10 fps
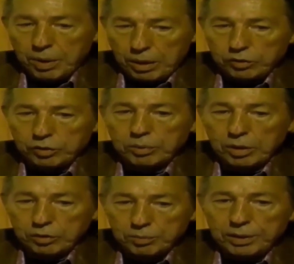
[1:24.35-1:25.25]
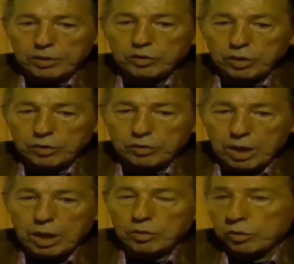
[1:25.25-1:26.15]
possibly as many as
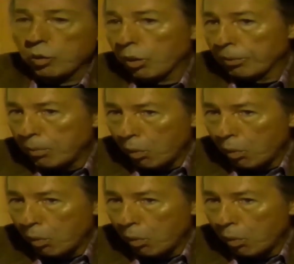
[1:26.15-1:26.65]
6,000 or